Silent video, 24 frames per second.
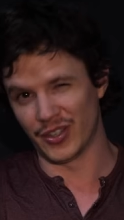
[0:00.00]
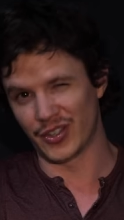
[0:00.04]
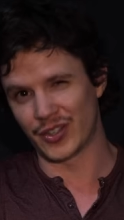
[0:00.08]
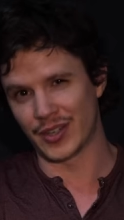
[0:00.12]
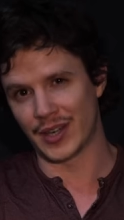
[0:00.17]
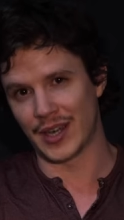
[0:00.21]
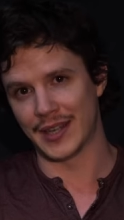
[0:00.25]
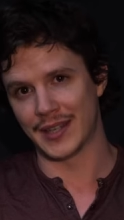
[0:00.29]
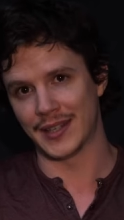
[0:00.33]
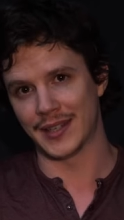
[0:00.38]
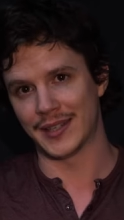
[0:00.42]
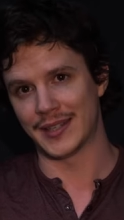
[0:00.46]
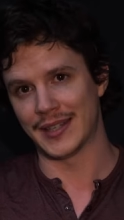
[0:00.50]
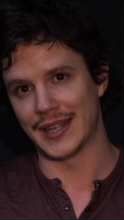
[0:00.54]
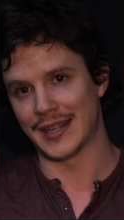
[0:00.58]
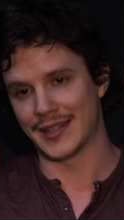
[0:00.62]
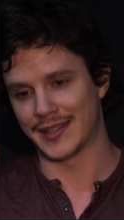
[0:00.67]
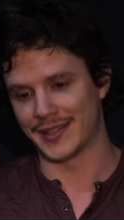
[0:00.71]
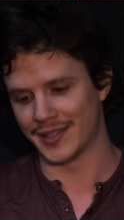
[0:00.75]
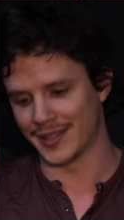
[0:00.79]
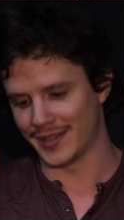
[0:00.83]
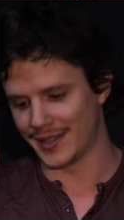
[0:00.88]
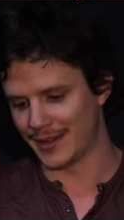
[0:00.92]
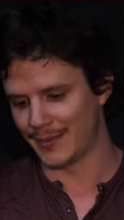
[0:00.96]
tried and
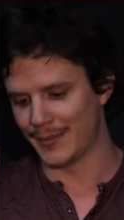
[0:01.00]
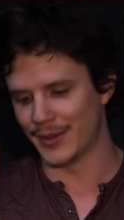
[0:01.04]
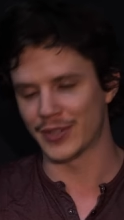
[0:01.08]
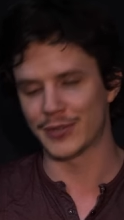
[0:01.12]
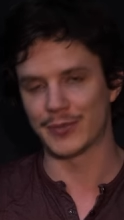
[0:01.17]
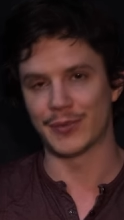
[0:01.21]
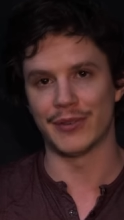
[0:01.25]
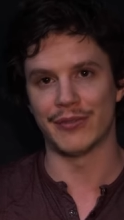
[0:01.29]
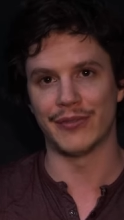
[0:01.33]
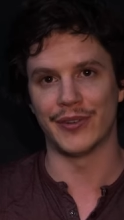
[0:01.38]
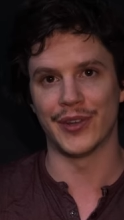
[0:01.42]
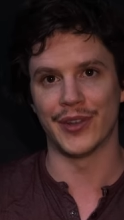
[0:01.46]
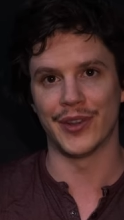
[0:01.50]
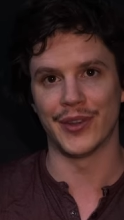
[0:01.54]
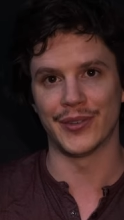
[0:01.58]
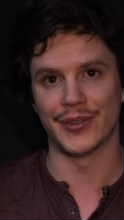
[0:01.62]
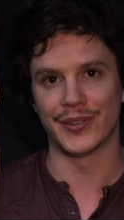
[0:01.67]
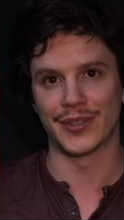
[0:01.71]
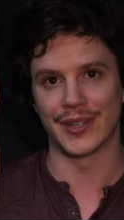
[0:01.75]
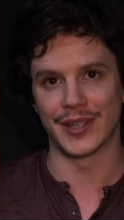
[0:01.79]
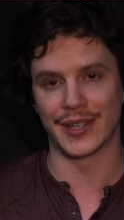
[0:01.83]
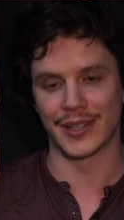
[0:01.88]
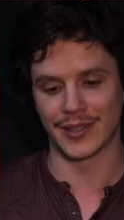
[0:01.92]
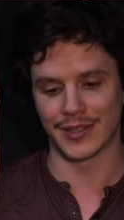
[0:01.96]
tested. I much prefer those
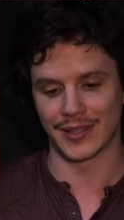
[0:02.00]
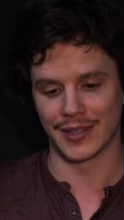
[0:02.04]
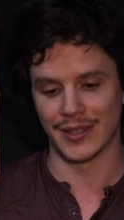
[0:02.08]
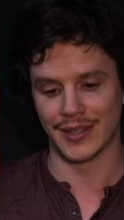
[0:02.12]
things.